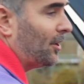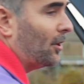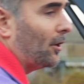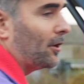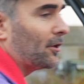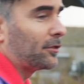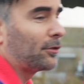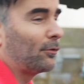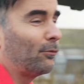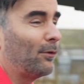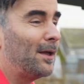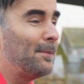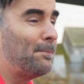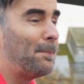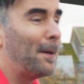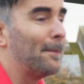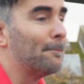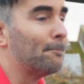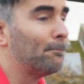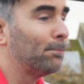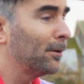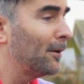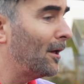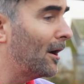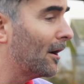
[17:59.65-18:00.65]
got a 3-pin
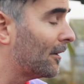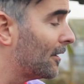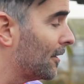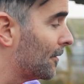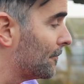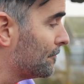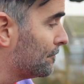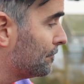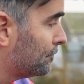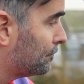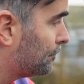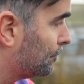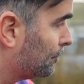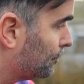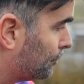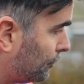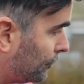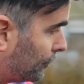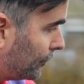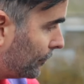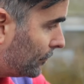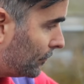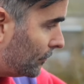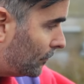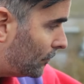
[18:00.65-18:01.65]
plug
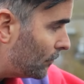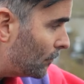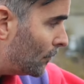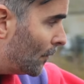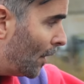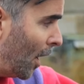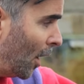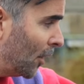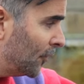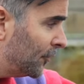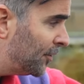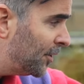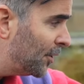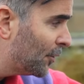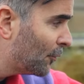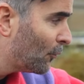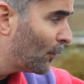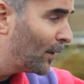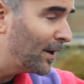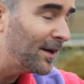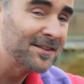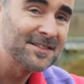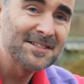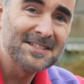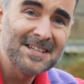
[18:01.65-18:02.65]
under your
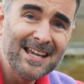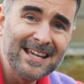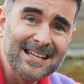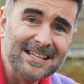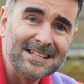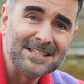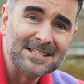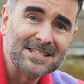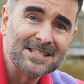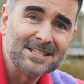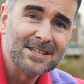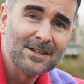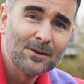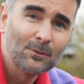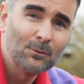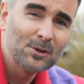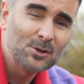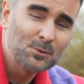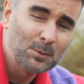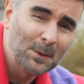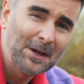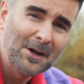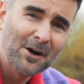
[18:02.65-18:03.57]
rear seats, which we